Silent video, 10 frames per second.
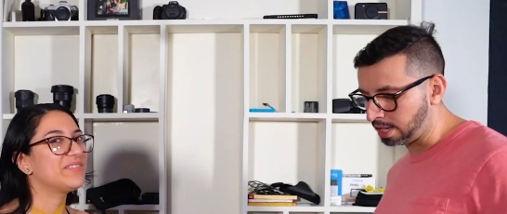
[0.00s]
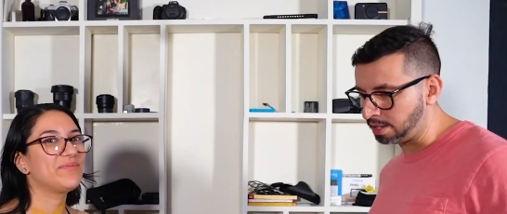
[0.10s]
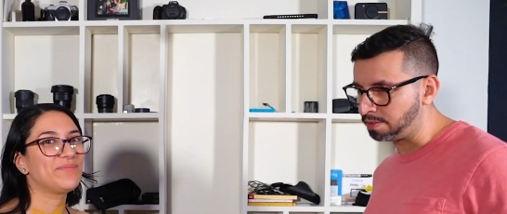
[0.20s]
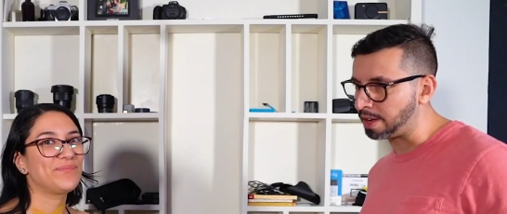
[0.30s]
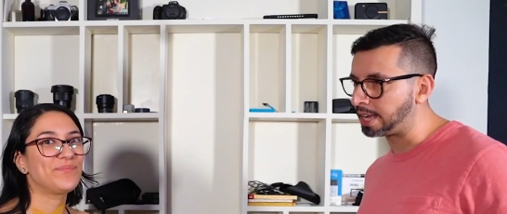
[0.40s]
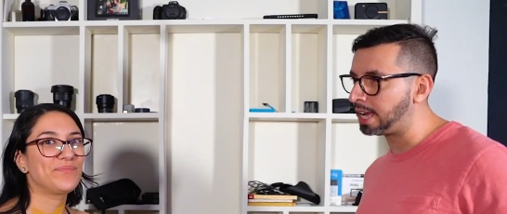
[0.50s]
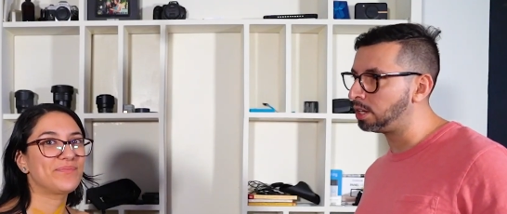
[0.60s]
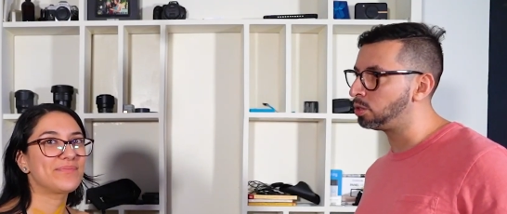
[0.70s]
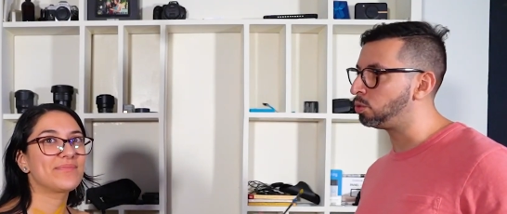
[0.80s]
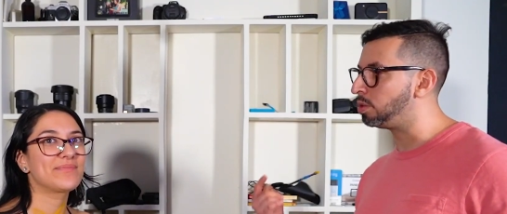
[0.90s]
Speaker 1: And if I
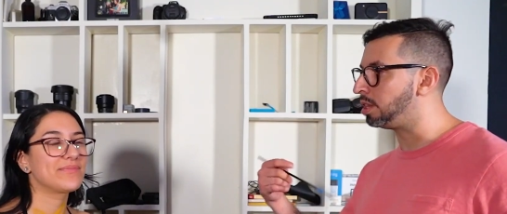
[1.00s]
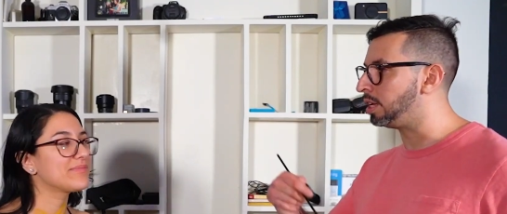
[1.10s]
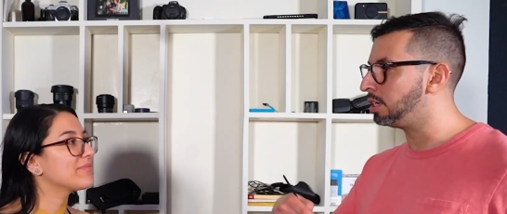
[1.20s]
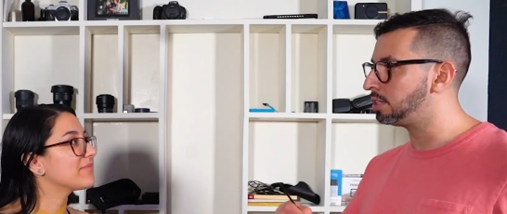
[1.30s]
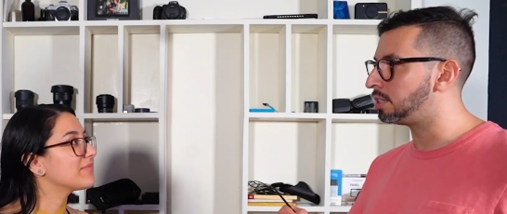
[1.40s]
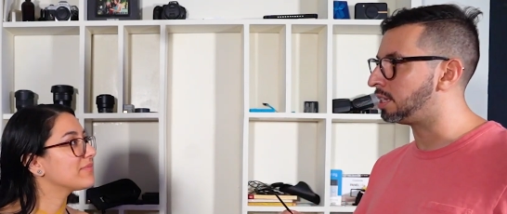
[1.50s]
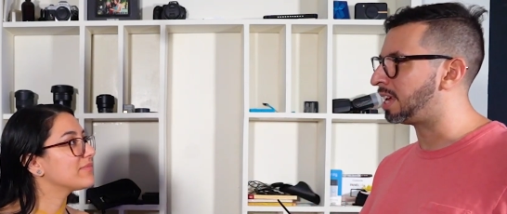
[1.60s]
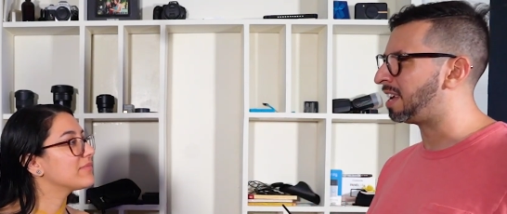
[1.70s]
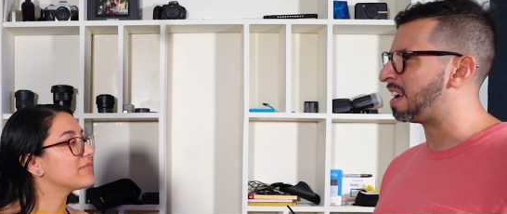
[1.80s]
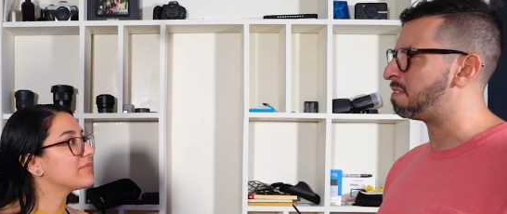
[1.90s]
can't do this, then
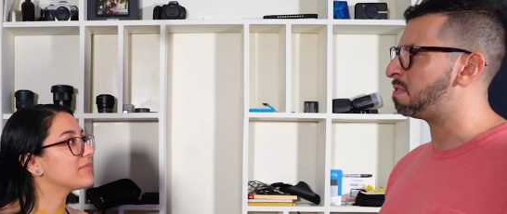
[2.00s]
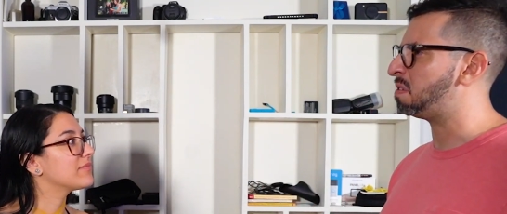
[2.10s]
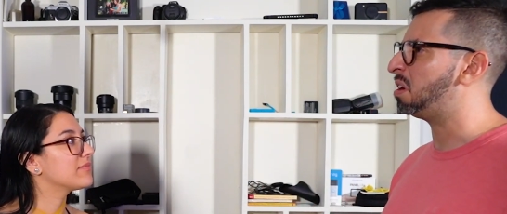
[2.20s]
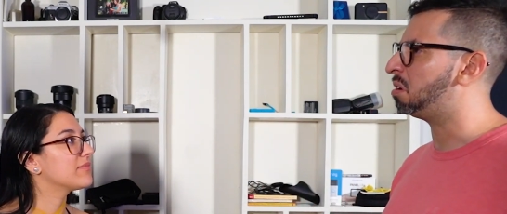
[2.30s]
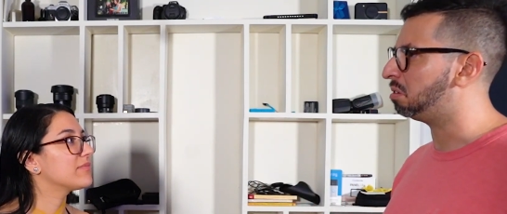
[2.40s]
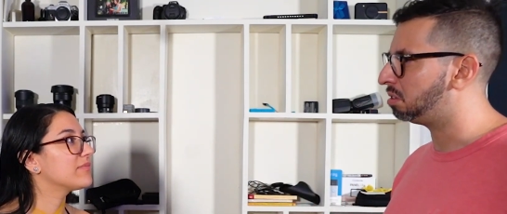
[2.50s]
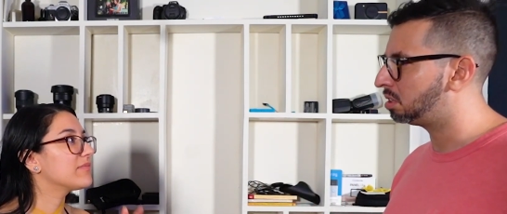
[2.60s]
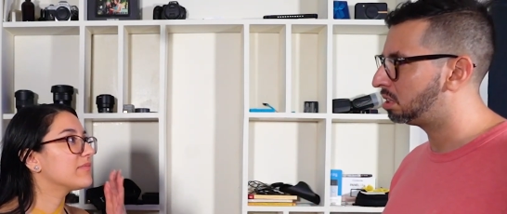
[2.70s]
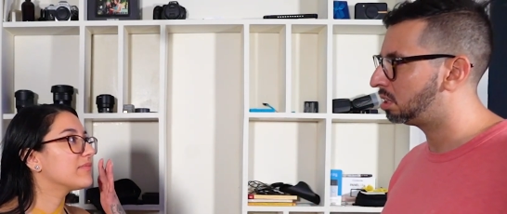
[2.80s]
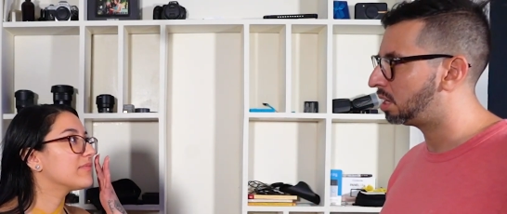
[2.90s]
I have failed
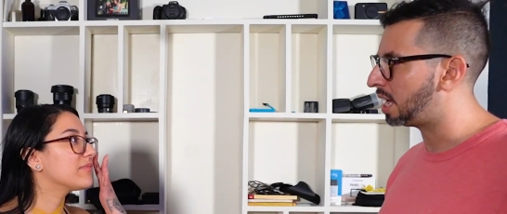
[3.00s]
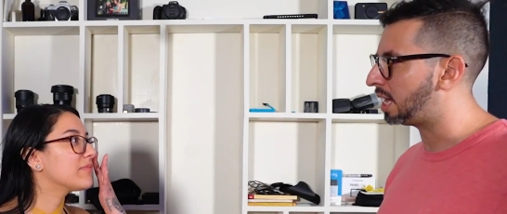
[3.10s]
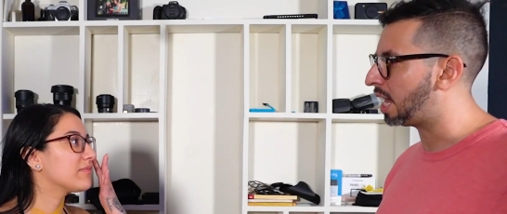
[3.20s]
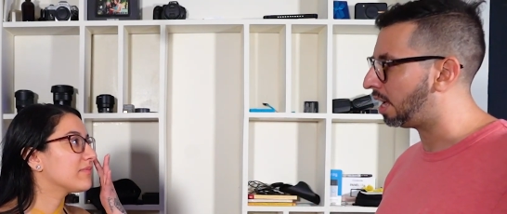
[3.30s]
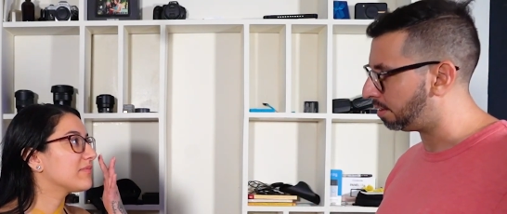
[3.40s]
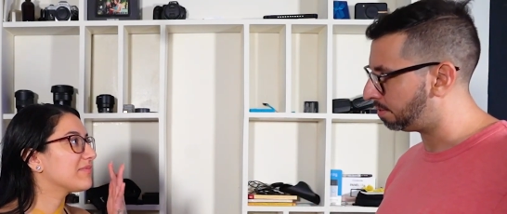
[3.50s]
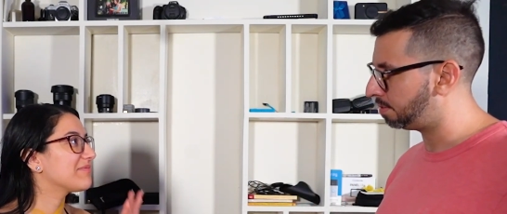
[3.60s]
at life.